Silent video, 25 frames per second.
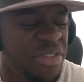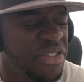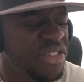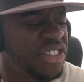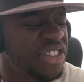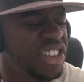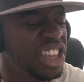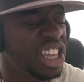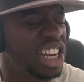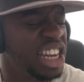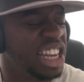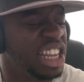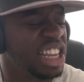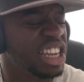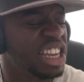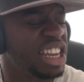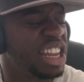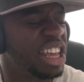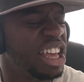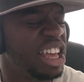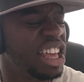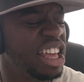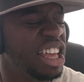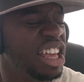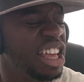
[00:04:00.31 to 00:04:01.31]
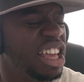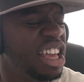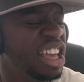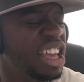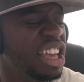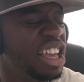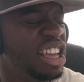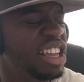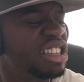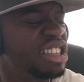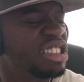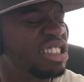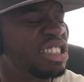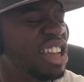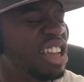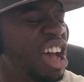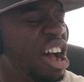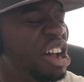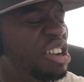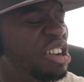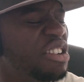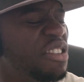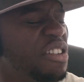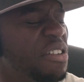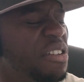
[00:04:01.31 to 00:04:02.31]
feeling the
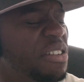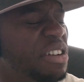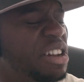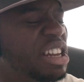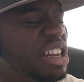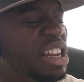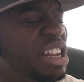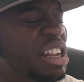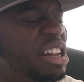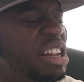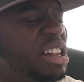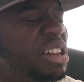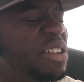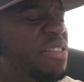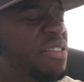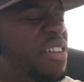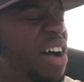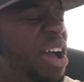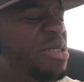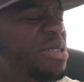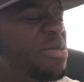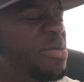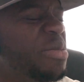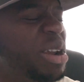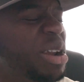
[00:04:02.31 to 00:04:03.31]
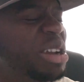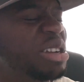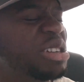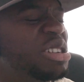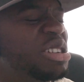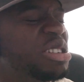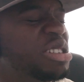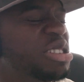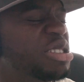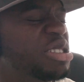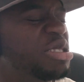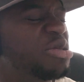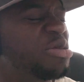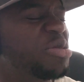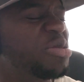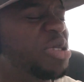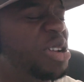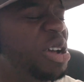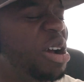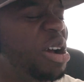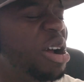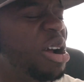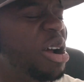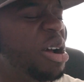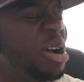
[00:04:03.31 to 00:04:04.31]
sound of everything, the vibrations through
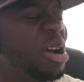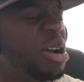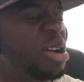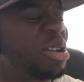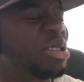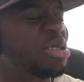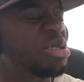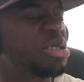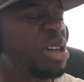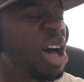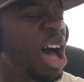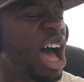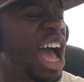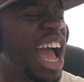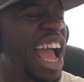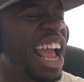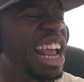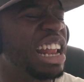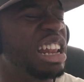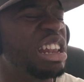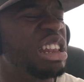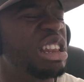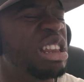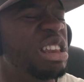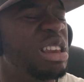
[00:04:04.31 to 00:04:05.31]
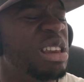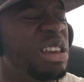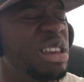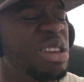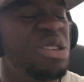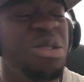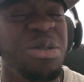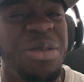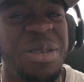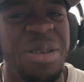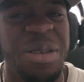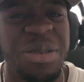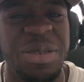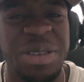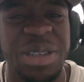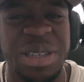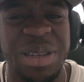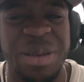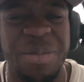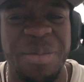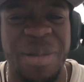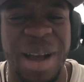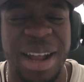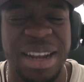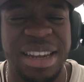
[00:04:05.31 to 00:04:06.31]
the earth, I knew he was
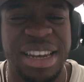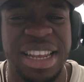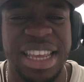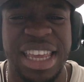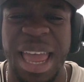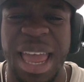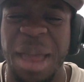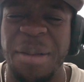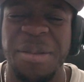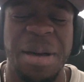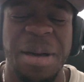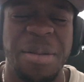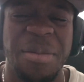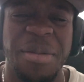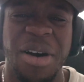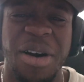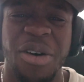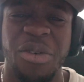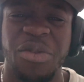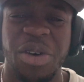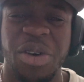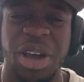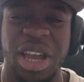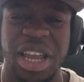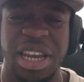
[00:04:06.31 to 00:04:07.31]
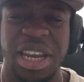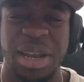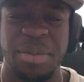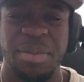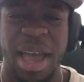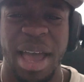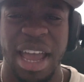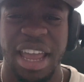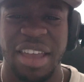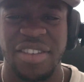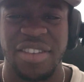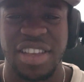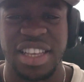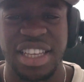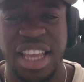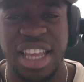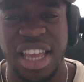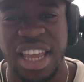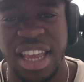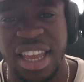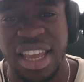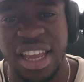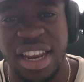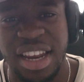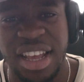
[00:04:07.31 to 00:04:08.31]
about to cap that motherfucker in the back of his
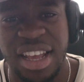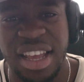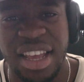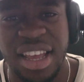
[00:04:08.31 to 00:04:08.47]
head.